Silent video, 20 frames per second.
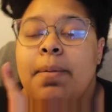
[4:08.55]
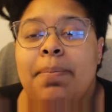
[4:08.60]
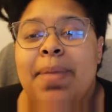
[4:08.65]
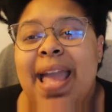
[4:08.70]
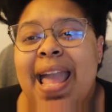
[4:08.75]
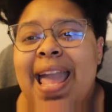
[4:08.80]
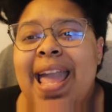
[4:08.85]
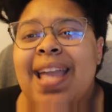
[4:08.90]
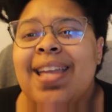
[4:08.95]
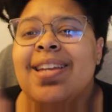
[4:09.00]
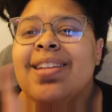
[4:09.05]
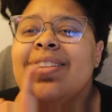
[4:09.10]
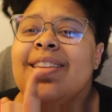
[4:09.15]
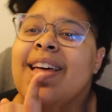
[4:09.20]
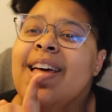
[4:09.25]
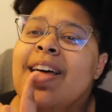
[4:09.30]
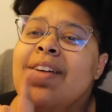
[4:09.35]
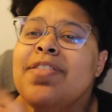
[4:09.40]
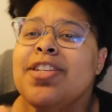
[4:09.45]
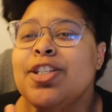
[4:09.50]
making
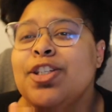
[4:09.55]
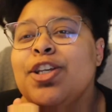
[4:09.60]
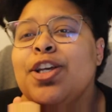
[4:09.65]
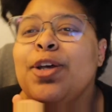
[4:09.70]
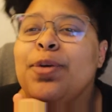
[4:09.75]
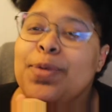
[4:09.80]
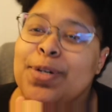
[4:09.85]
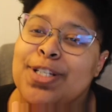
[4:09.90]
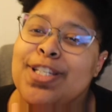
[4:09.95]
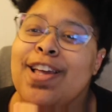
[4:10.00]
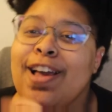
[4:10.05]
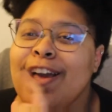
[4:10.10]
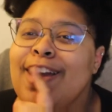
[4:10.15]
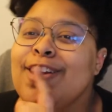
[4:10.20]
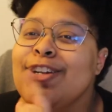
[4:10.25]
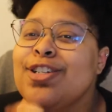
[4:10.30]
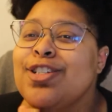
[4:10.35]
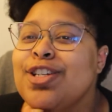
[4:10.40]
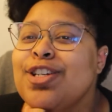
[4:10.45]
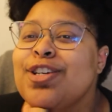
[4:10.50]
love until we're
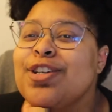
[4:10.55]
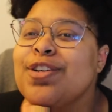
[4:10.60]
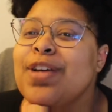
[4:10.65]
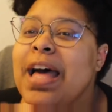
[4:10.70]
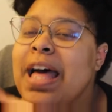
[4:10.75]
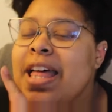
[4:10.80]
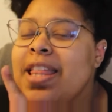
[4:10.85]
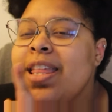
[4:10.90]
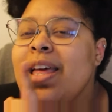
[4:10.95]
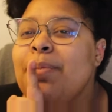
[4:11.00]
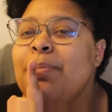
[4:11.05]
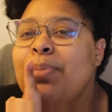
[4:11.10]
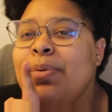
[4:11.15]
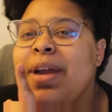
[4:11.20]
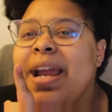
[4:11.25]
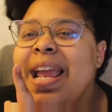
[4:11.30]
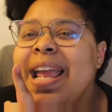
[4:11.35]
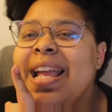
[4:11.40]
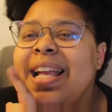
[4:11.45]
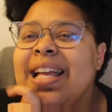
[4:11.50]
tired to the
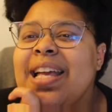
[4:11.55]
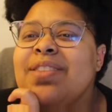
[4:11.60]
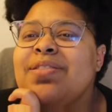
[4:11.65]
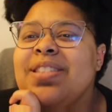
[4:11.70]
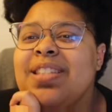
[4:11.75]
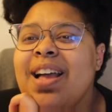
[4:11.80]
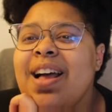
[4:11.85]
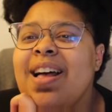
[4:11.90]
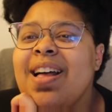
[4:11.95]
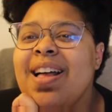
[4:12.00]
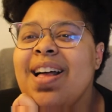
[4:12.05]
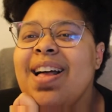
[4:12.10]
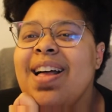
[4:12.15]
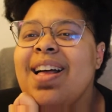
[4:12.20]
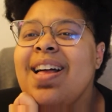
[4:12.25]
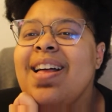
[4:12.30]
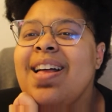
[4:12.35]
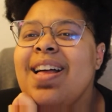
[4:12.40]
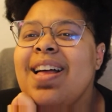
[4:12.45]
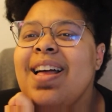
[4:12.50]
break of
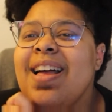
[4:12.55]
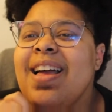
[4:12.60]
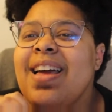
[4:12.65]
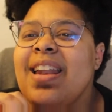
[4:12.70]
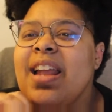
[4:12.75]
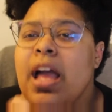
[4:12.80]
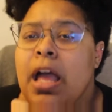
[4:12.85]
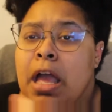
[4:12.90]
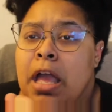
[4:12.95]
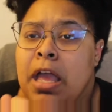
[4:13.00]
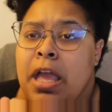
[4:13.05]
dawn.